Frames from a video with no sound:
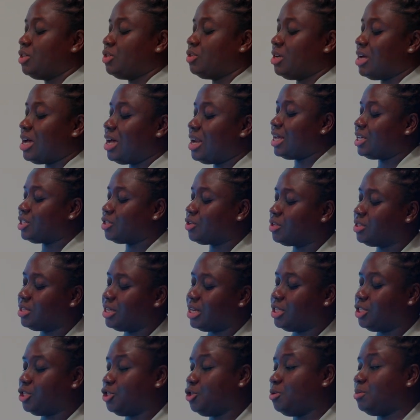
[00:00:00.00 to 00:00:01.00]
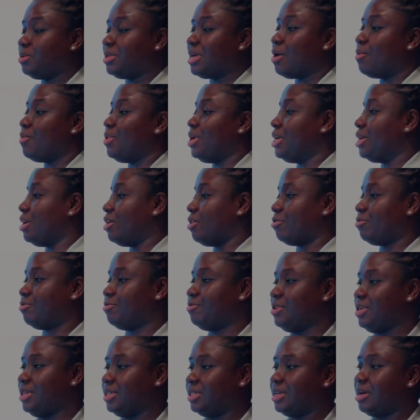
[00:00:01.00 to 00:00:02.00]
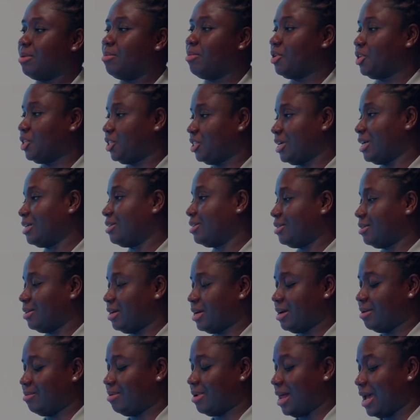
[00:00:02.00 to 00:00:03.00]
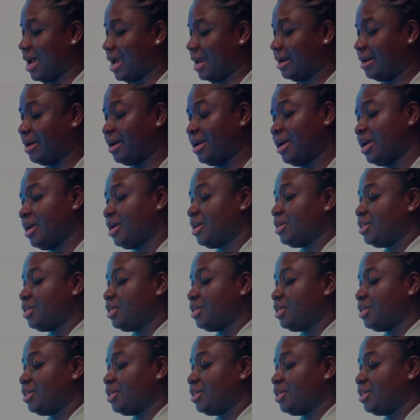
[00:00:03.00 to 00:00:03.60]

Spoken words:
So let's go to the tube that we've been offering, the moisture line.